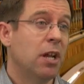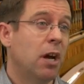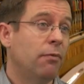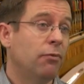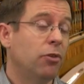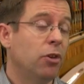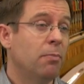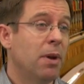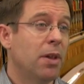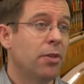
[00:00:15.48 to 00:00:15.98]

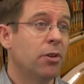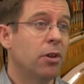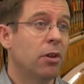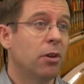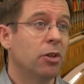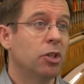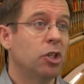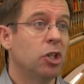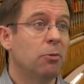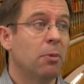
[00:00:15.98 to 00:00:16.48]
after your
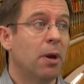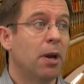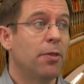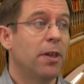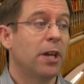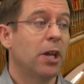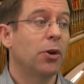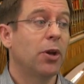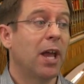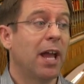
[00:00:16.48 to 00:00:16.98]
methodology, you might
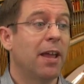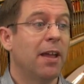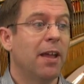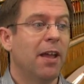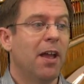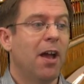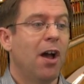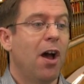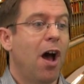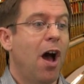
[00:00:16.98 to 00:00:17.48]
think, okay,
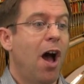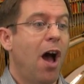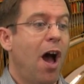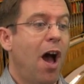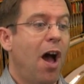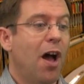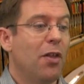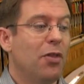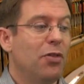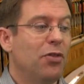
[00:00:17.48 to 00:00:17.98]

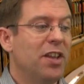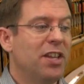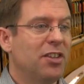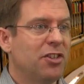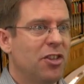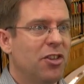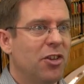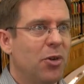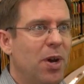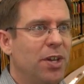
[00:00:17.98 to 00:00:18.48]
these
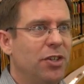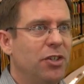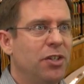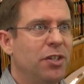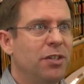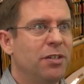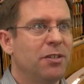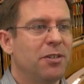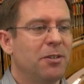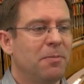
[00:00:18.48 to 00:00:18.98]
are the
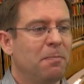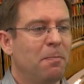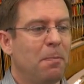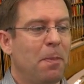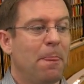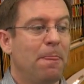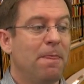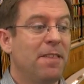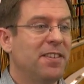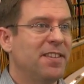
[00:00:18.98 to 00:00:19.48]
questions,
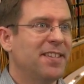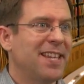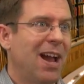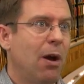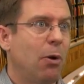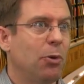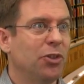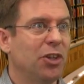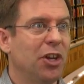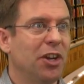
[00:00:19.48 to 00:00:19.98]
this is how
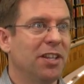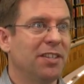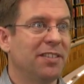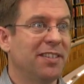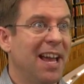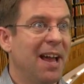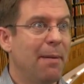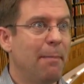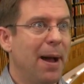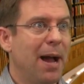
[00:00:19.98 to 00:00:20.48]
I was going to
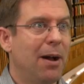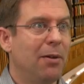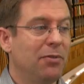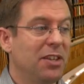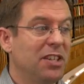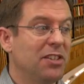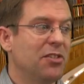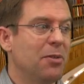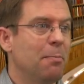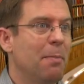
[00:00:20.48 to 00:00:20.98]
set about,
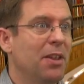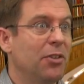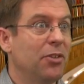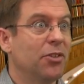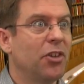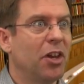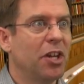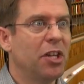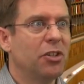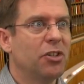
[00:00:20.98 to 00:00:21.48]
these are the
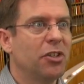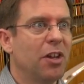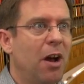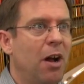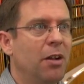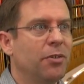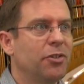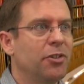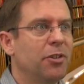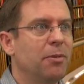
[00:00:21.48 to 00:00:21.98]
methods I used to
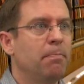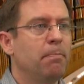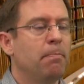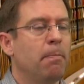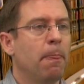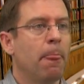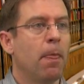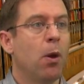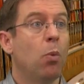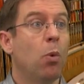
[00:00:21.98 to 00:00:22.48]
answer them,
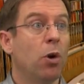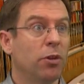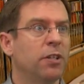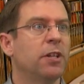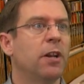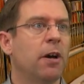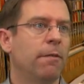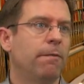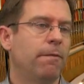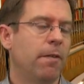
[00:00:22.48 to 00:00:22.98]
what did
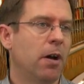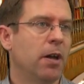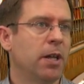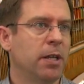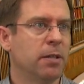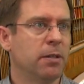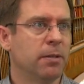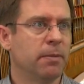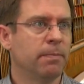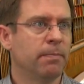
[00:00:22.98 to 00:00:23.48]
I find?
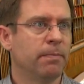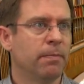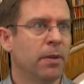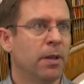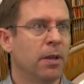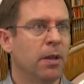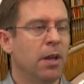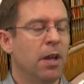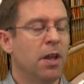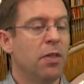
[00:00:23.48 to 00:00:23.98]

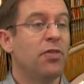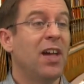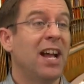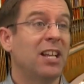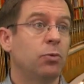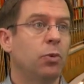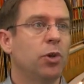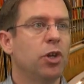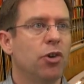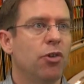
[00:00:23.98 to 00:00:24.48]

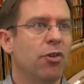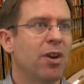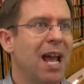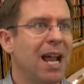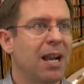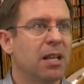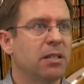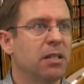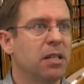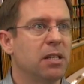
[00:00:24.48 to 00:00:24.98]
That's what your
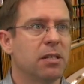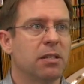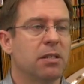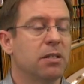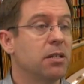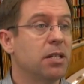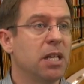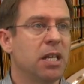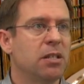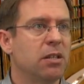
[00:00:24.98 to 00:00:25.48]
analysis
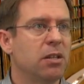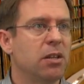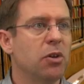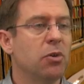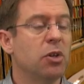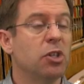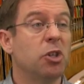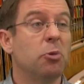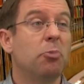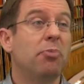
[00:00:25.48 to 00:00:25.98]
seeks to do,
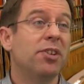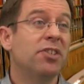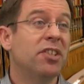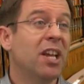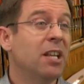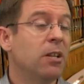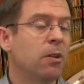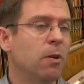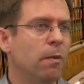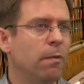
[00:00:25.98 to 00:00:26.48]
is to
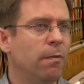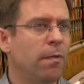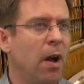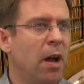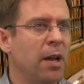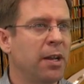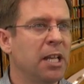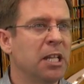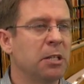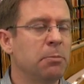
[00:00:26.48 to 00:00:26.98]
present your
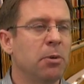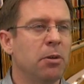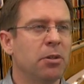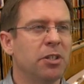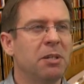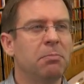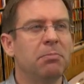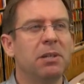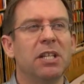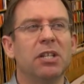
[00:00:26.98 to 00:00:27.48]
findings, not
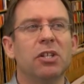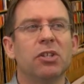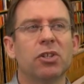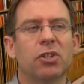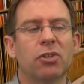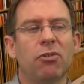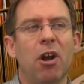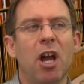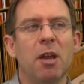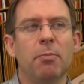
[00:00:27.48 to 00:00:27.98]
simply
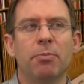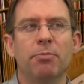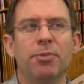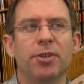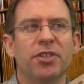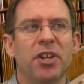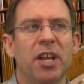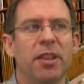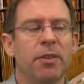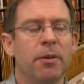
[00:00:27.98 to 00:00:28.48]
describe and
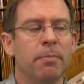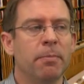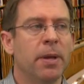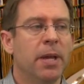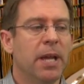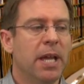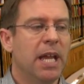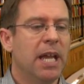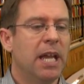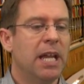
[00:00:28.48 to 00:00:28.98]
present them
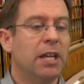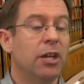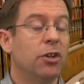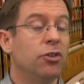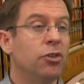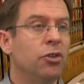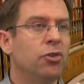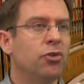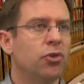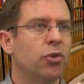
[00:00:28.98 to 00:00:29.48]
in a
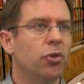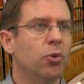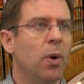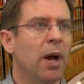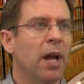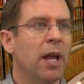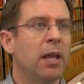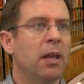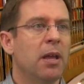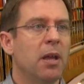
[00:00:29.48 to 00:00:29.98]
neutral
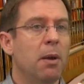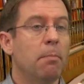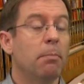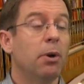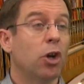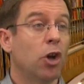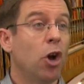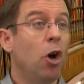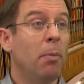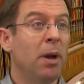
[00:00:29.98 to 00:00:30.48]
way,
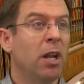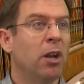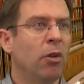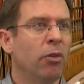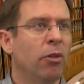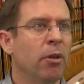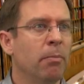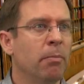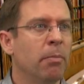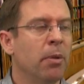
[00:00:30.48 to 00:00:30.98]
but comment on
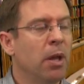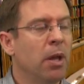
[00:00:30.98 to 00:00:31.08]
them.